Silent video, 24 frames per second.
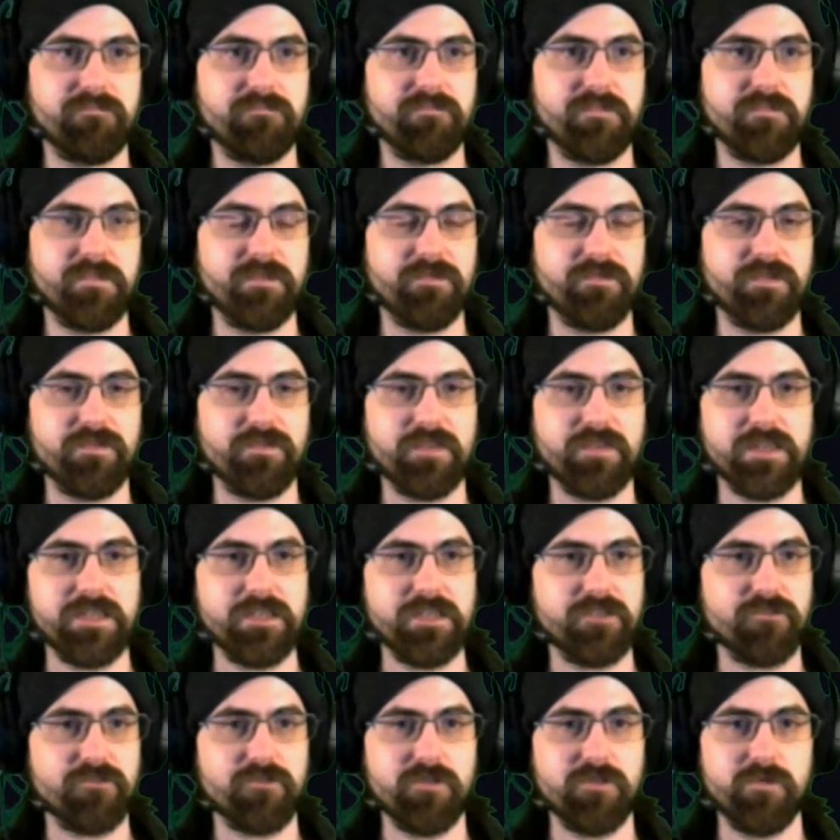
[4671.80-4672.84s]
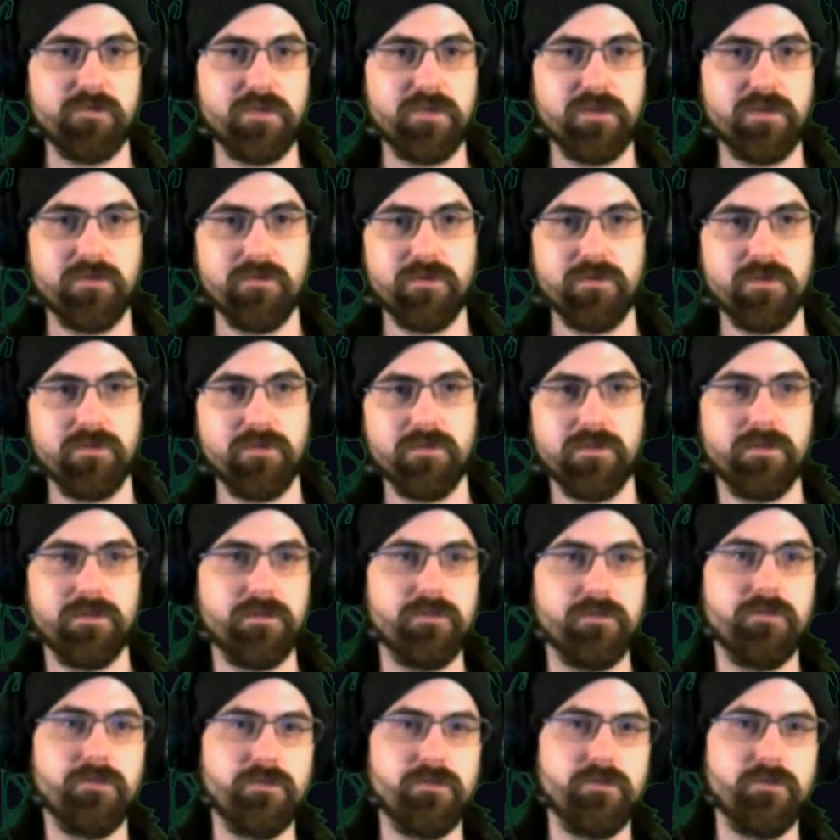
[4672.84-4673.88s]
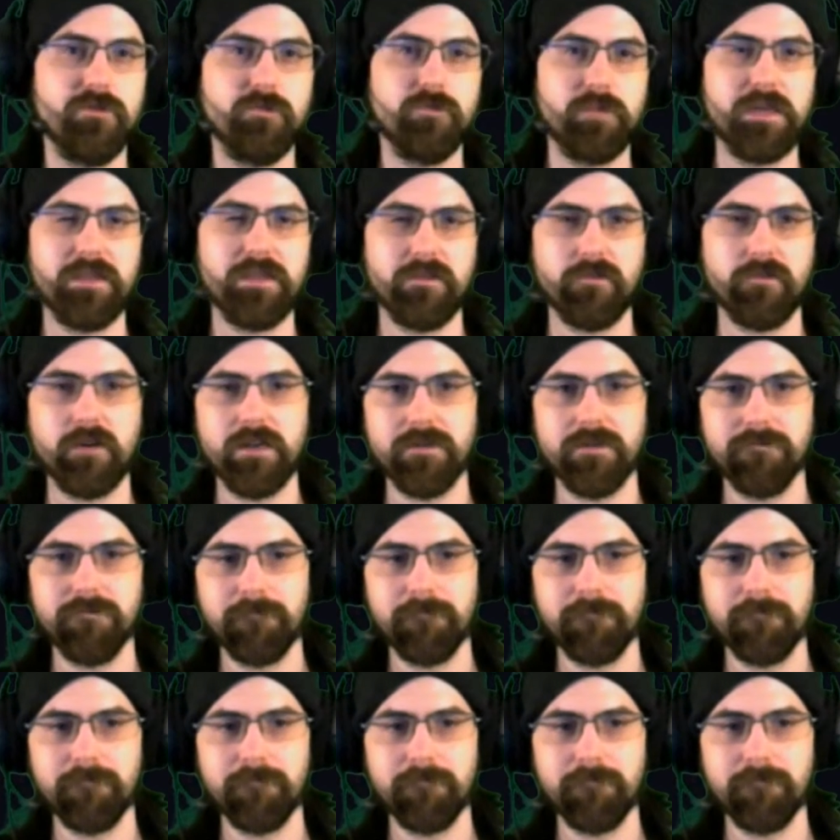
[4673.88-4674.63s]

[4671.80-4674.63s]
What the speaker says: even if they disagree with you, you'll be in the right.